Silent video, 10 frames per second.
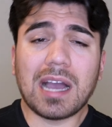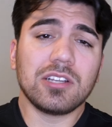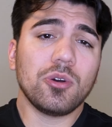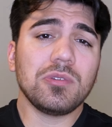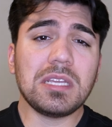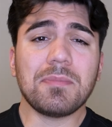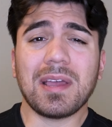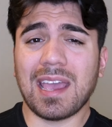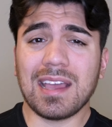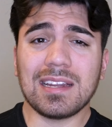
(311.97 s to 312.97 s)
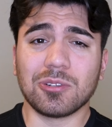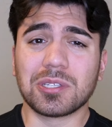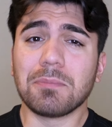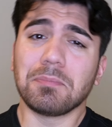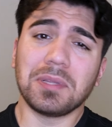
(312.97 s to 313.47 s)
I don't need my handheld
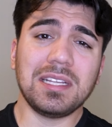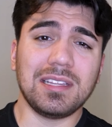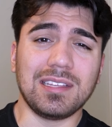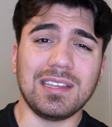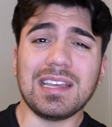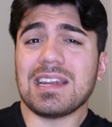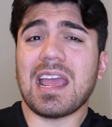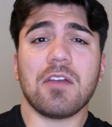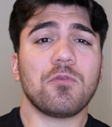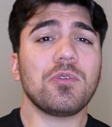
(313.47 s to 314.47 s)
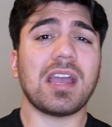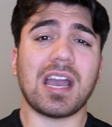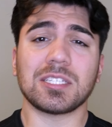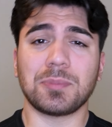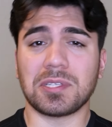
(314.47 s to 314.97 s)
completely in every
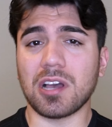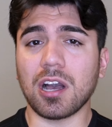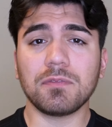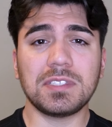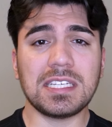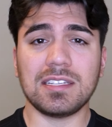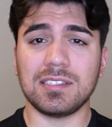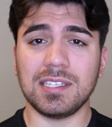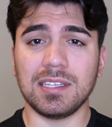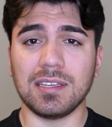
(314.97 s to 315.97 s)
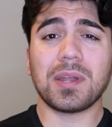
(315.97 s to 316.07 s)
aspect of D&D,